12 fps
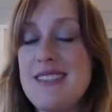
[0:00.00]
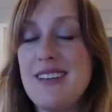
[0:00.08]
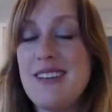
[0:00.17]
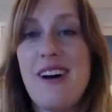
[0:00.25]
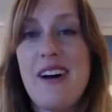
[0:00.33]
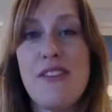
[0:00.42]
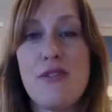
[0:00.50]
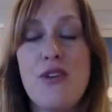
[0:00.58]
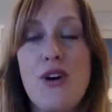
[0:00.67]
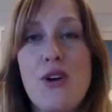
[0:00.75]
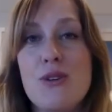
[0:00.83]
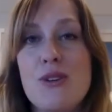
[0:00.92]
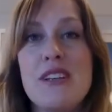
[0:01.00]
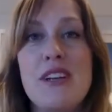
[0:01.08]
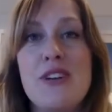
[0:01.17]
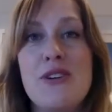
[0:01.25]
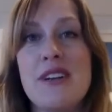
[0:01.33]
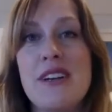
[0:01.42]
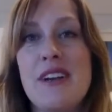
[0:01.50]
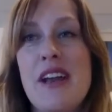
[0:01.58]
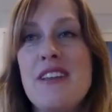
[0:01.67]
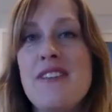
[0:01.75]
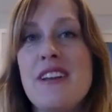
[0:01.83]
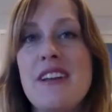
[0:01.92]
still on the phone.
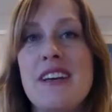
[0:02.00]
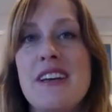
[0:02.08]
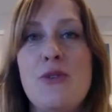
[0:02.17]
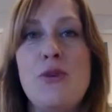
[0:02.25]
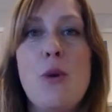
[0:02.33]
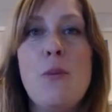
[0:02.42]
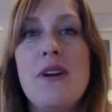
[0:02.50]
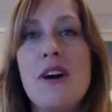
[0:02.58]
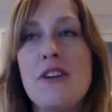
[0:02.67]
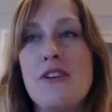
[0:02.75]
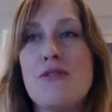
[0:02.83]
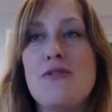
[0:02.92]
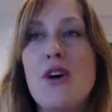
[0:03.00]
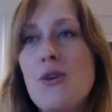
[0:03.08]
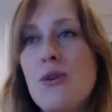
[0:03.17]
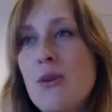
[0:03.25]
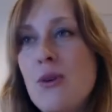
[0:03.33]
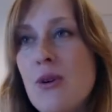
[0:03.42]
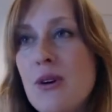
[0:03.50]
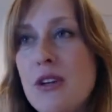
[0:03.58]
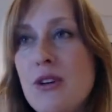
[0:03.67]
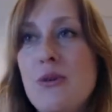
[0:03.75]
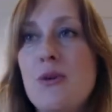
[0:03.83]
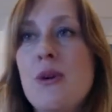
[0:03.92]
Anything that you open on your phone or
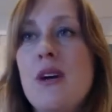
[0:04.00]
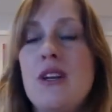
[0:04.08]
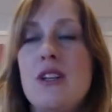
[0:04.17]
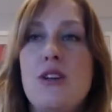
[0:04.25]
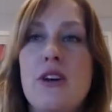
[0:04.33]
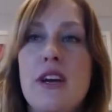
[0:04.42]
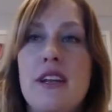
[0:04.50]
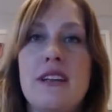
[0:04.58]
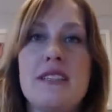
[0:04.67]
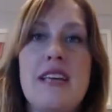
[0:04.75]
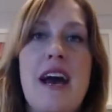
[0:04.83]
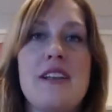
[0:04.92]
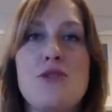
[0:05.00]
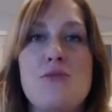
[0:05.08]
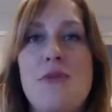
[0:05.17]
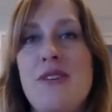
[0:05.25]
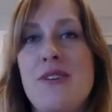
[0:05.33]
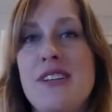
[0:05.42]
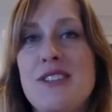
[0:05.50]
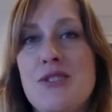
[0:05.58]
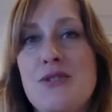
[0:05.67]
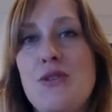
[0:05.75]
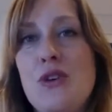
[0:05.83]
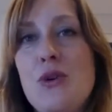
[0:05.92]
you look at an attachment or you
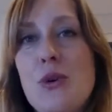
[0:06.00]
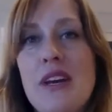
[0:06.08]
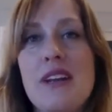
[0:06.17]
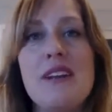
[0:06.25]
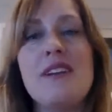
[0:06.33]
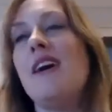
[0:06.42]
just view it,